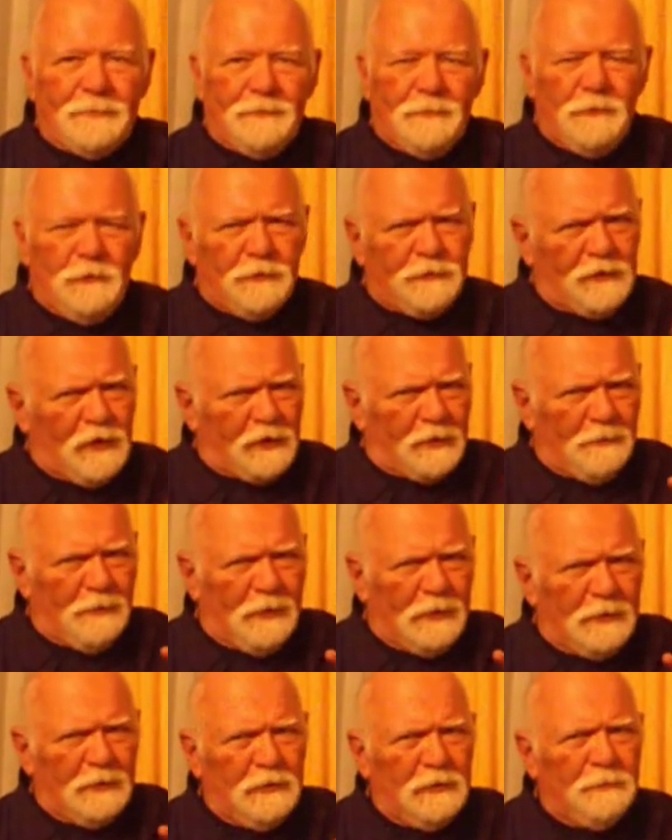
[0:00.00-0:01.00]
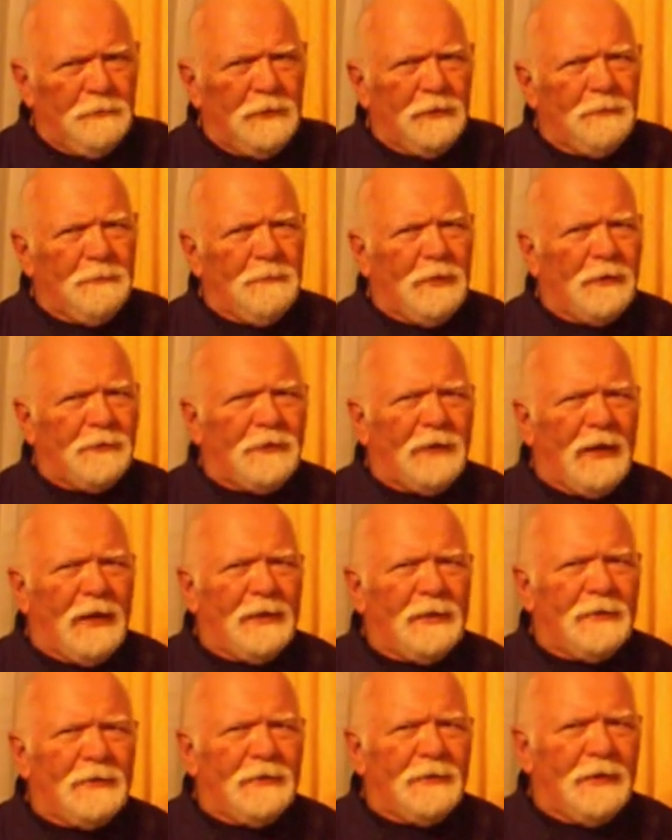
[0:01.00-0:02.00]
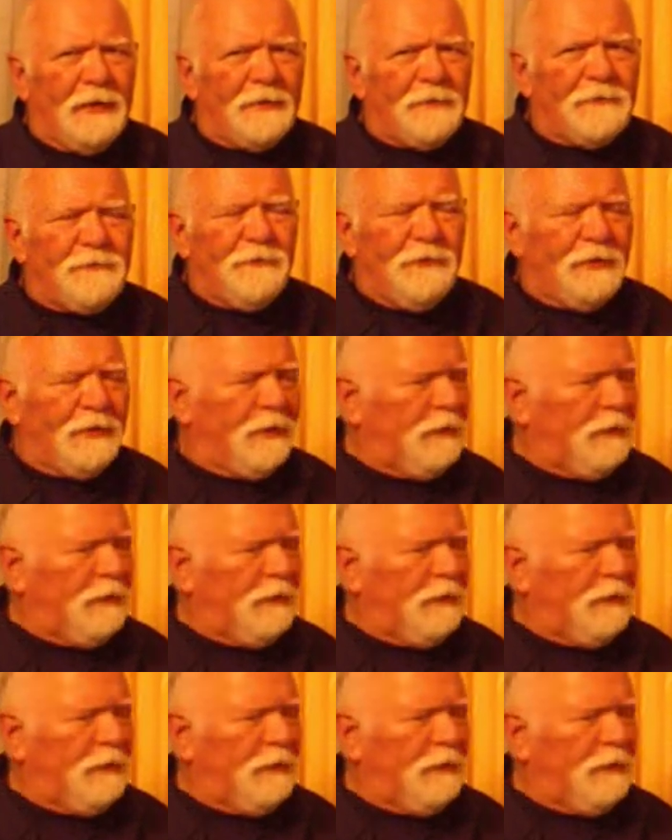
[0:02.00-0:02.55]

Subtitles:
We'll talk about a little bit about that in the next video.